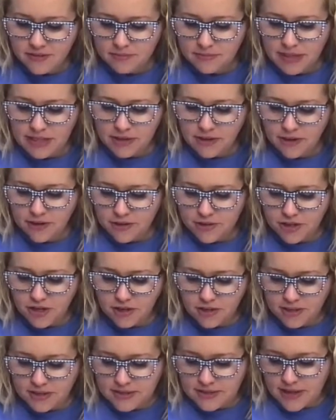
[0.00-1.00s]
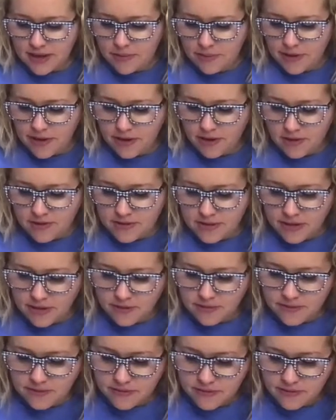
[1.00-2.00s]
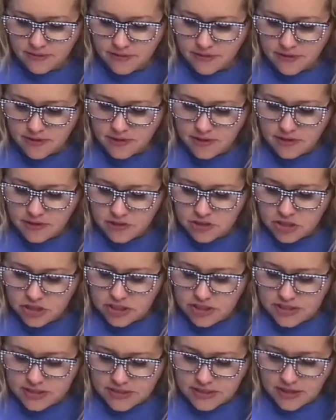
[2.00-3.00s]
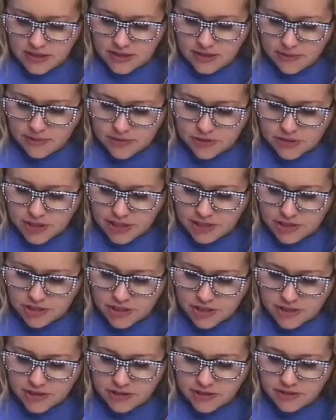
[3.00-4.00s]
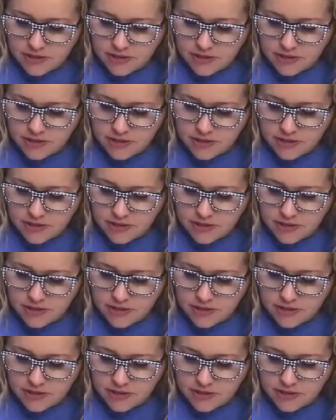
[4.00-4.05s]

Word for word: My daughter Charlie's that way also. She does not know a stranger.